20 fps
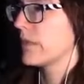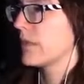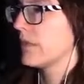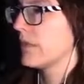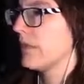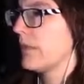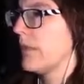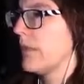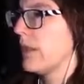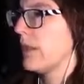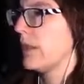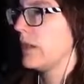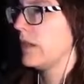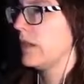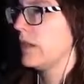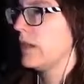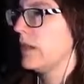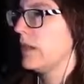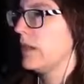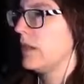the thing I
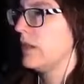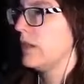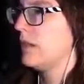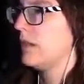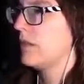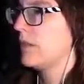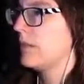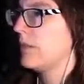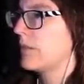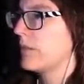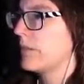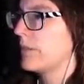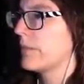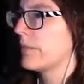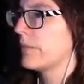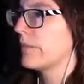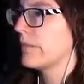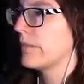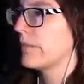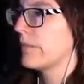need
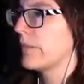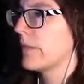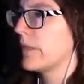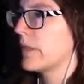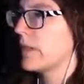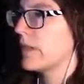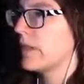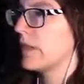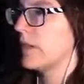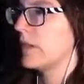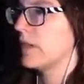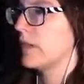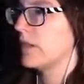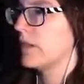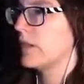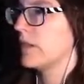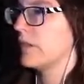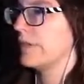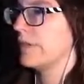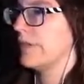is
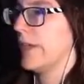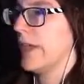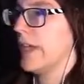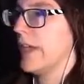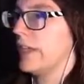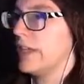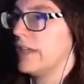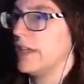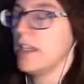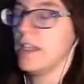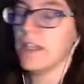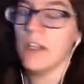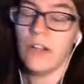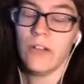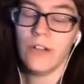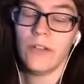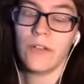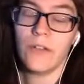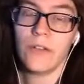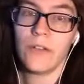this fan
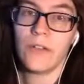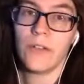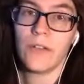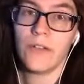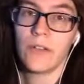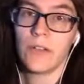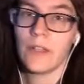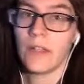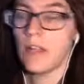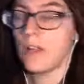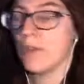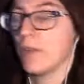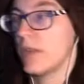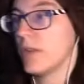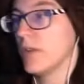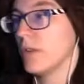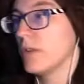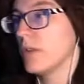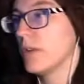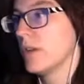here. There we
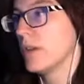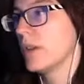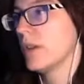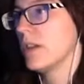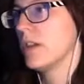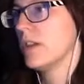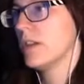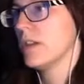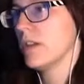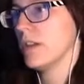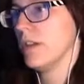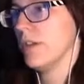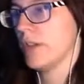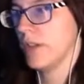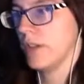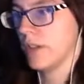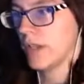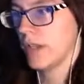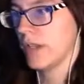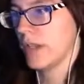go. There we
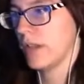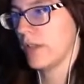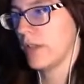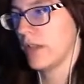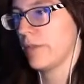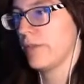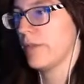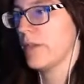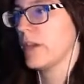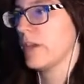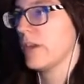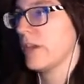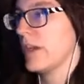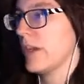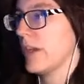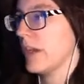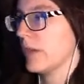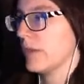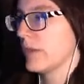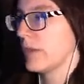go. I figured it
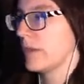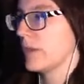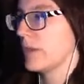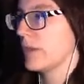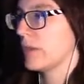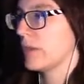out.